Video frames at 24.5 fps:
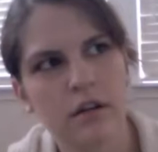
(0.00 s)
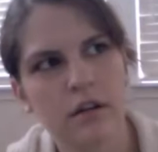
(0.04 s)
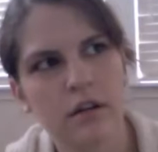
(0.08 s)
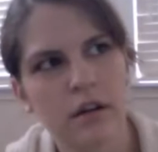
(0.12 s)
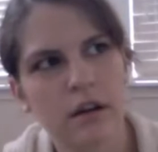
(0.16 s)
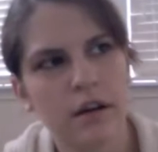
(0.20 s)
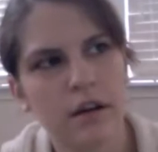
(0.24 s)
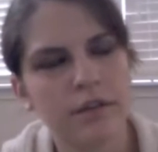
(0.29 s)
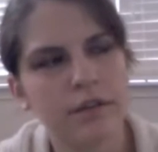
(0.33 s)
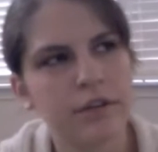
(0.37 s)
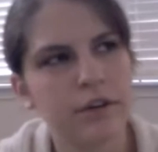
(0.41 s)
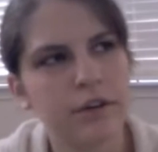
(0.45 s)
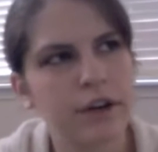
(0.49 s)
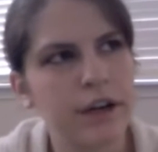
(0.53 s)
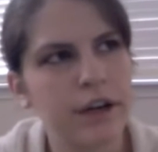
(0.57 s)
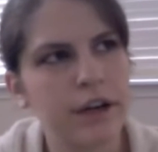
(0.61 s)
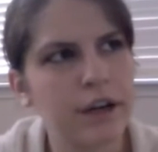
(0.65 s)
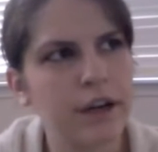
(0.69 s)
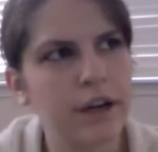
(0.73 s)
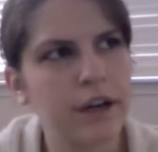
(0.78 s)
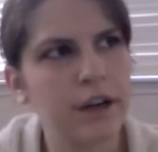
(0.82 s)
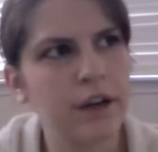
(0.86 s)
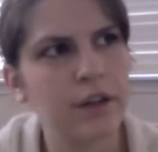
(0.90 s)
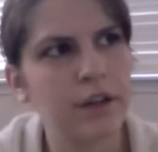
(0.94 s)

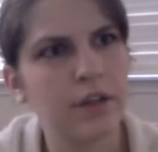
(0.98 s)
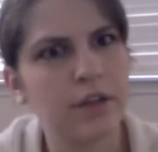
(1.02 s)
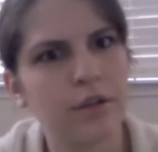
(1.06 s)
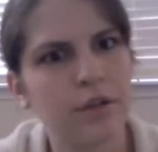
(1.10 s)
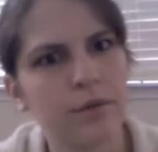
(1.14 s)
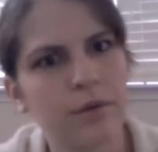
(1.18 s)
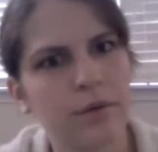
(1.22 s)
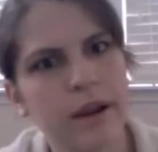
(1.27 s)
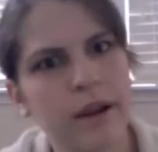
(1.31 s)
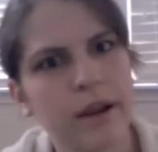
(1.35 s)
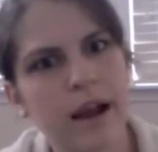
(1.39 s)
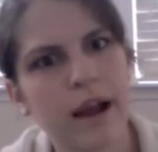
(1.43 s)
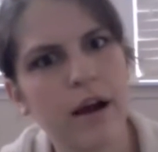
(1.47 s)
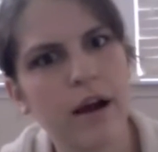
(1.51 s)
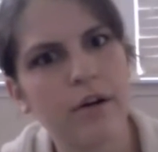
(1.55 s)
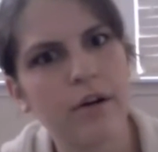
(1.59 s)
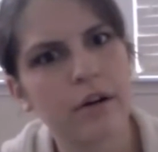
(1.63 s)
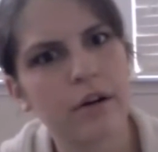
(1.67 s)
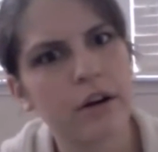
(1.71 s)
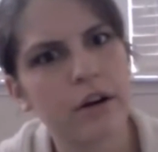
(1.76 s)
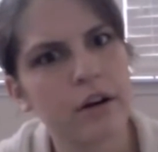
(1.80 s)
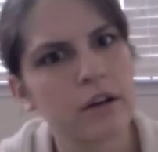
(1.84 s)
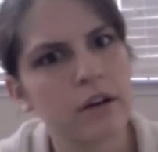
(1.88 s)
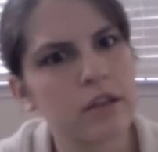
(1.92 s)
every 3
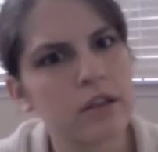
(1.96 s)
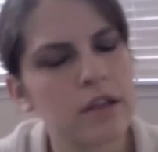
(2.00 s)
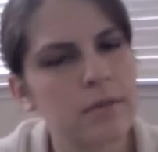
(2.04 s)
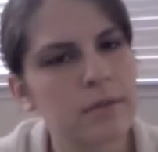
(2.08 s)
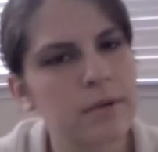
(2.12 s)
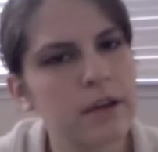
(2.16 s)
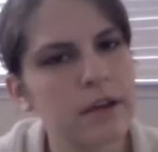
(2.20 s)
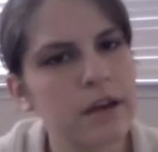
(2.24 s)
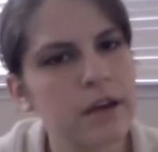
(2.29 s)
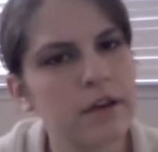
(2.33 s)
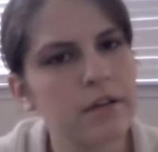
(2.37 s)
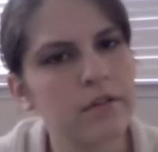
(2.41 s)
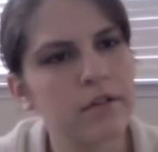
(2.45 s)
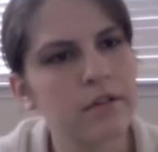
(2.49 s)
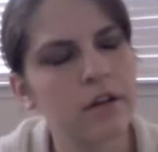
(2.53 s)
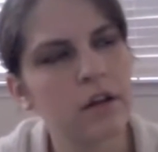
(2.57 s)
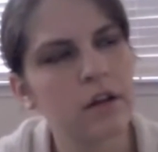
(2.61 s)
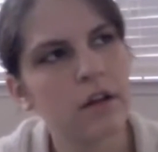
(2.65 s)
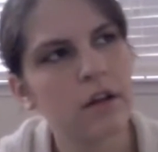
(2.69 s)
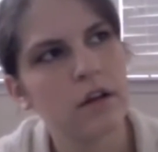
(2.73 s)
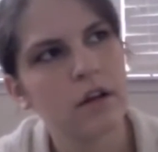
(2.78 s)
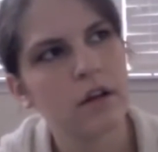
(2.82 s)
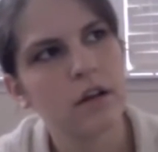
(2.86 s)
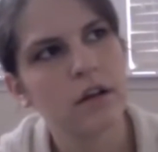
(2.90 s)
hours, I believe.
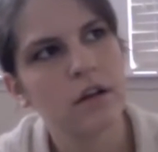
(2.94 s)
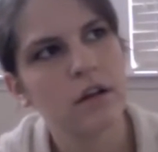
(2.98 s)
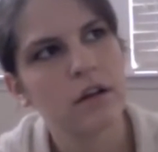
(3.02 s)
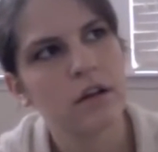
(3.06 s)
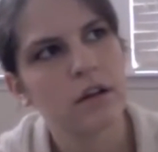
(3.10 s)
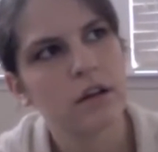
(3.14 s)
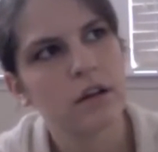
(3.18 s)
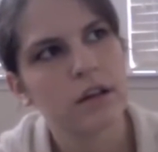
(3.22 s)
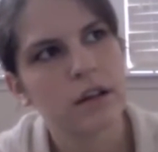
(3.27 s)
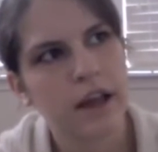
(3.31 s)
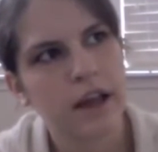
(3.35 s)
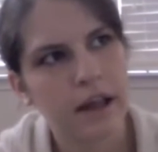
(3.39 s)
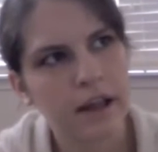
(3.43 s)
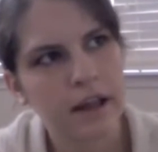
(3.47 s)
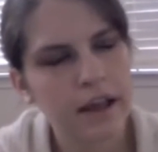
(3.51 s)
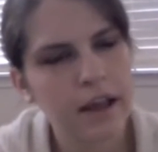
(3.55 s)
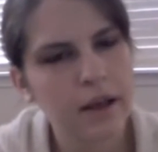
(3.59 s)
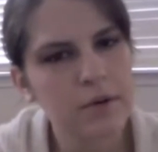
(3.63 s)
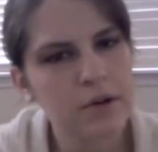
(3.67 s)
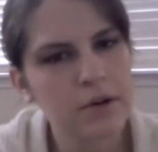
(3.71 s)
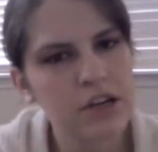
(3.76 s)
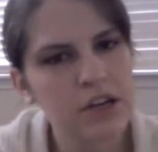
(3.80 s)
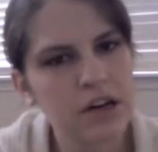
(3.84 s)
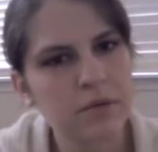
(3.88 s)
Yeah, they
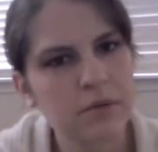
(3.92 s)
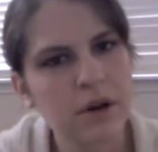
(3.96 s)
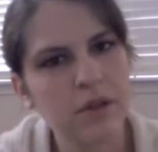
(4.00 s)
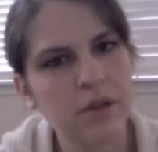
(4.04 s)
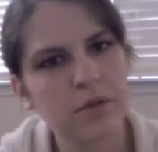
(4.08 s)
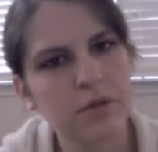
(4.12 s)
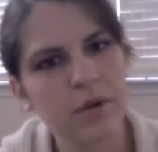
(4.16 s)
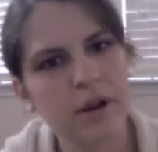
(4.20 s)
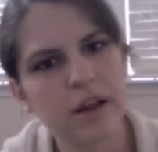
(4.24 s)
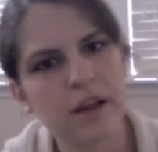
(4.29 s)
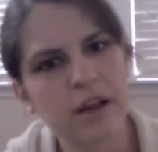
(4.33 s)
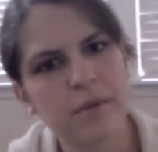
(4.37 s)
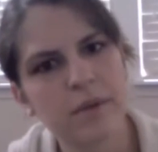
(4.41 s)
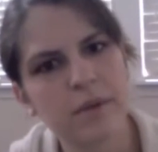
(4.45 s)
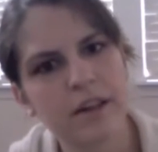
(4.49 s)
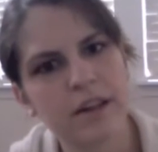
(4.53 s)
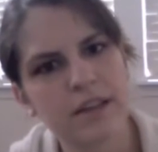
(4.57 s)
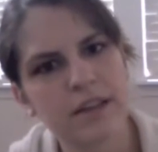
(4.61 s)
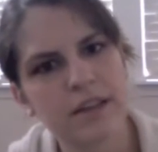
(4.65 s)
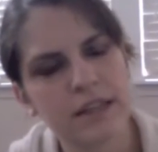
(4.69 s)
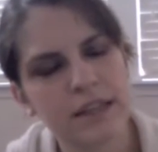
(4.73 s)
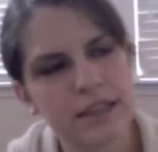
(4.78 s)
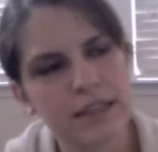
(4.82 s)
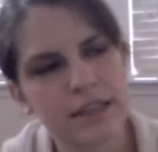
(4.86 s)
came and checked me at 3 a.m. and
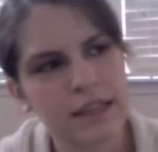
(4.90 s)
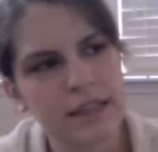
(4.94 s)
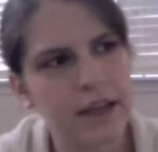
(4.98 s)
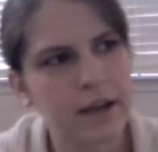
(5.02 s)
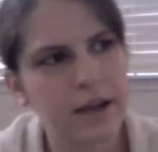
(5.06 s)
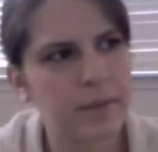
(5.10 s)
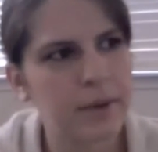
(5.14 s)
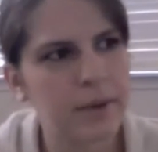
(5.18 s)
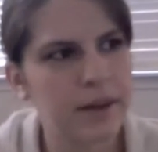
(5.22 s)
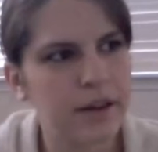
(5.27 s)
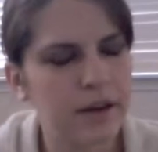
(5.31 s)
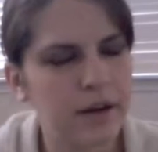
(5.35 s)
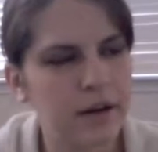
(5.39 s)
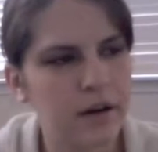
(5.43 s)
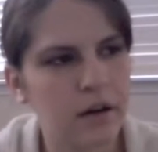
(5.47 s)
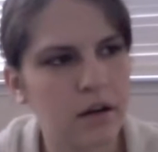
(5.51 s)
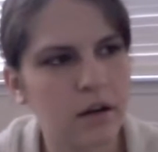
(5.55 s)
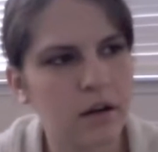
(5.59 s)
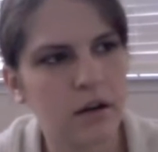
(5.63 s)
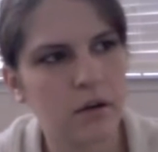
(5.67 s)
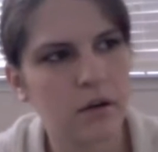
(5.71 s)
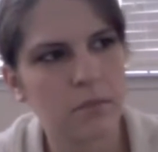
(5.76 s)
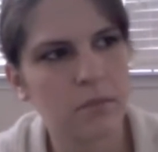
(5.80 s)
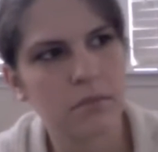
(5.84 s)
then 6 a.m. and then
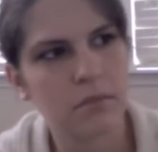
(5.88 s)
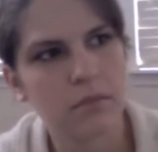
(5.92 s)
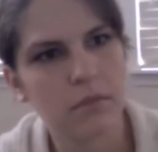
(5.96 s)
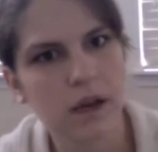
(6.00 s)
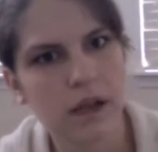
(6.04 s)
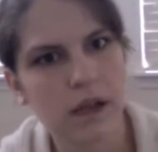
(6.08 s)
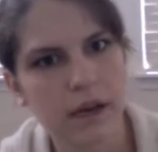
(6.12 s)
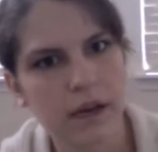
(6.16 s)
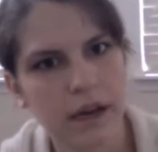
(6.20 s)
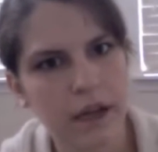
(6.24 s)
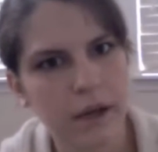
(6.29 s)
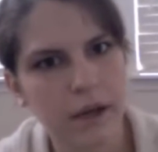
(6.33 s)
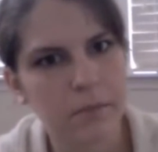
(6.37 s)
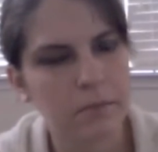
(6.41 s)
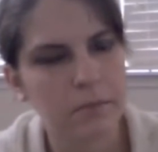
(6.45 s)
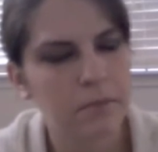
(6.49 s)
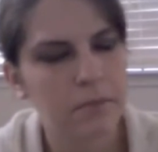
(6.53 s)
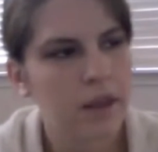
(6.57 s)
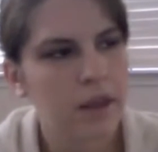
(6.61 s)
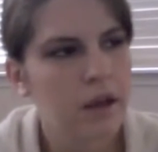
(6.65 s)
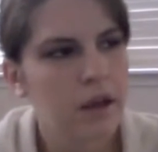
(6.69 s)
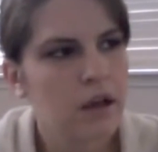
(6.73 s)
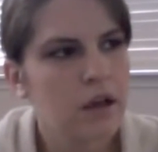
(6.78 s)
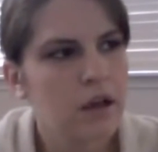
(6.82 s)
9 a.m.
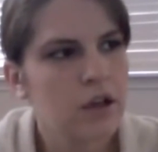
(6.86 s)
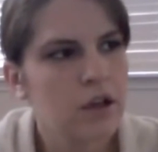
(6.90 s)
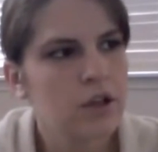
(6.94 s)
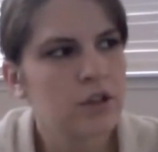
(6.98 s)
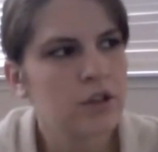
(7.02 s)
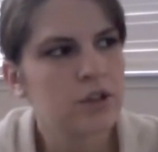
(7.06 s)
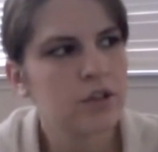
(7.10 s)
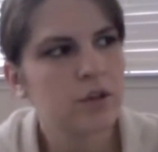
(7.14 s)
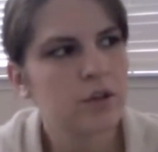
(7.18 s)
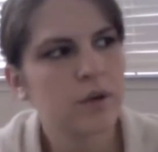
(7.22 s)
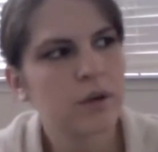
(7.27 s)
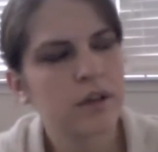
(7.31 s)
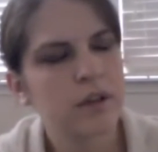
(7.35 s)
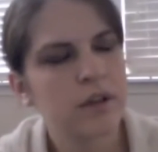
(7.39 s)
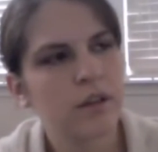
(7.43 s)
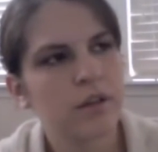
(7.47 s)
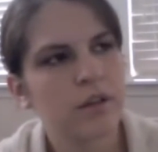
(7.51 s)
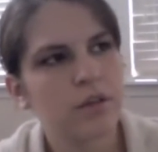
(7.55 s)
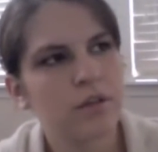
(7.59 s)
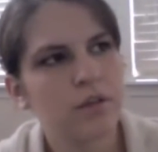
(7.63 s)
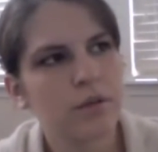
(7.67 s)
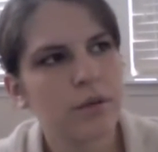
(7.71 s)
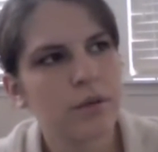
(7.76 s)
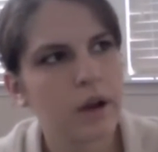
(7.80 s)
So at
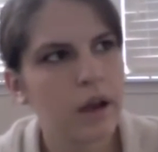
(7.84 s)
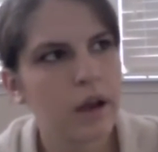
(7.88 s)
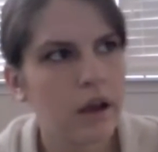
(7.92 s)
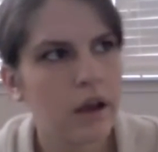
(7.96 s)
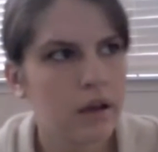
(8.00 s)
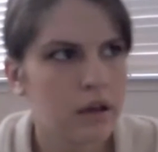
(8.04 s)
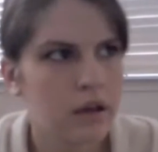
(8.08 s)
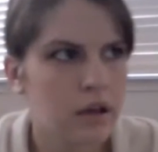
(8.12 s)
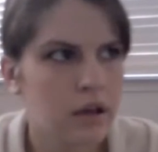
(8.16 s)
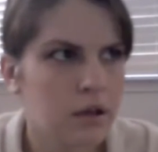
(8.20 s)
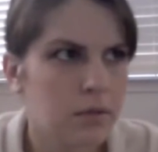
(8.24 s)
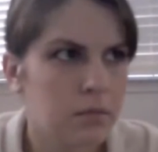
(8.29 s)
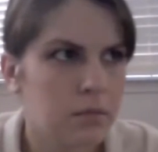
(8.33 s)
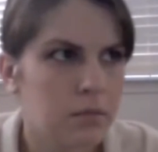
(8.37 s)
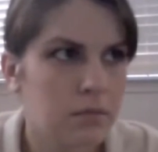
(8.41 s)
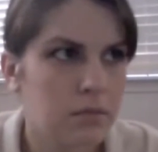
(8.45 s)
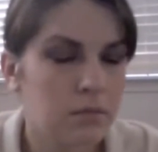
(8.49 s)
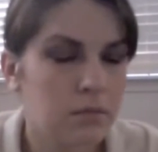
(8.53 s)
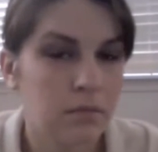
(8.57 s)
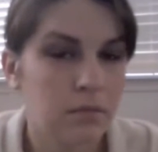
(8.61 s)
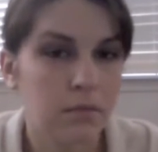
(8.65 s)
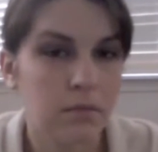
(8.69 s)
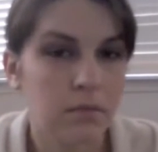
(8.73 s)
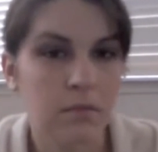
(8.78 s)
3 a.m.,
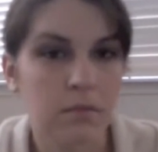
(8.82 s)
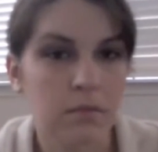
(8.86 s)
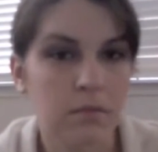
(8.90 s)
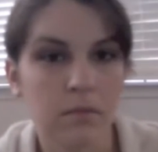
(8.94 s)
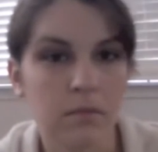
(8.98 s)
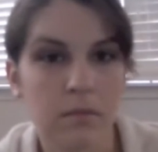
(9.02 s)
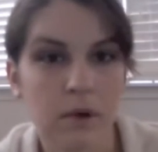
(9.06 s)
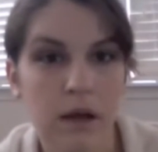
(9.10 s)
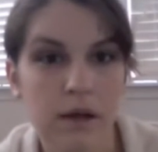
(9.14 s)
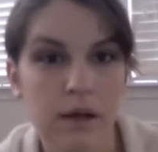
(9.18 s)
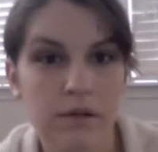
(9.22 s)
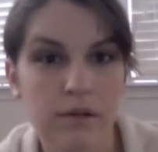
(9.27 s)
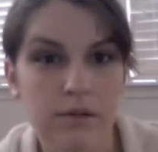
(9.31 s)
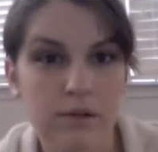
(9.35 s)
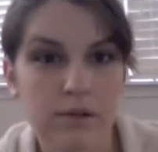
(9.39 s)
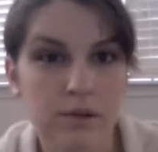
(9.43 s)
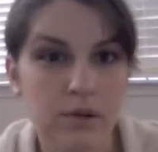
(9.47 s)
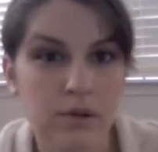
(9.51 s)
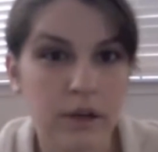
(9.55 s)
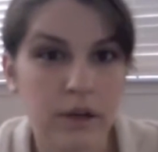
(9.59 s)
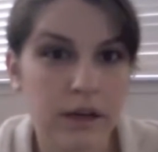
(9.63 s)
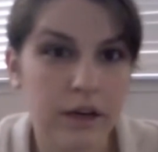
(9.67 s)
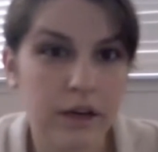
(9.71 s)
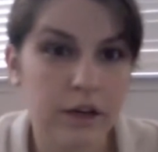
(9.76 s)
I was
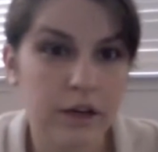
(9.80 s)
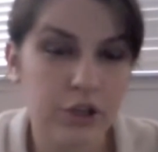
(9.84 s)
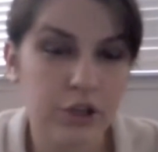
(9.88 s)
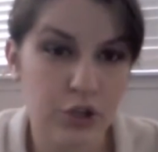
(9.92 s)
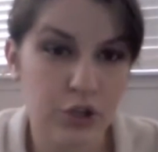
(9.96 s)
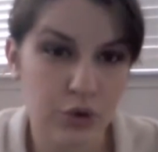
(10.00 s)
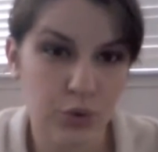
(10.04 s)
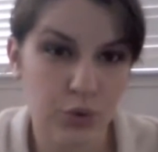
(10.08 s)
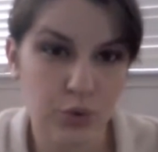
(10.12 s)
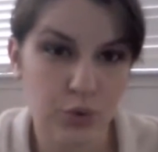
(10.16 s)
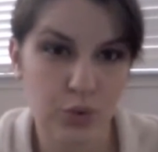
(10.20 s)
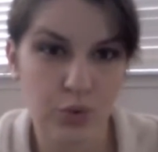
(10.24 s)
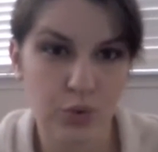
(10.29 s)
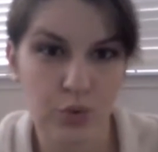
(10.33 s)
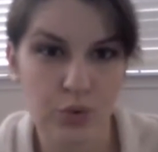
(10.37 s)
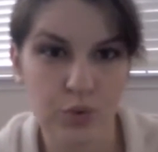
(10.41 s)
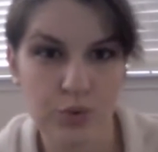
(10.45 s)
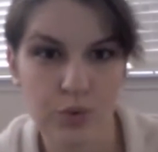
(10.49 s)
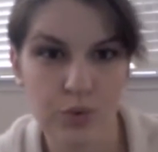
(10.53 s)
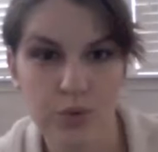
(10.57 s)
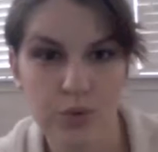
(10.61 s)
only at a 2,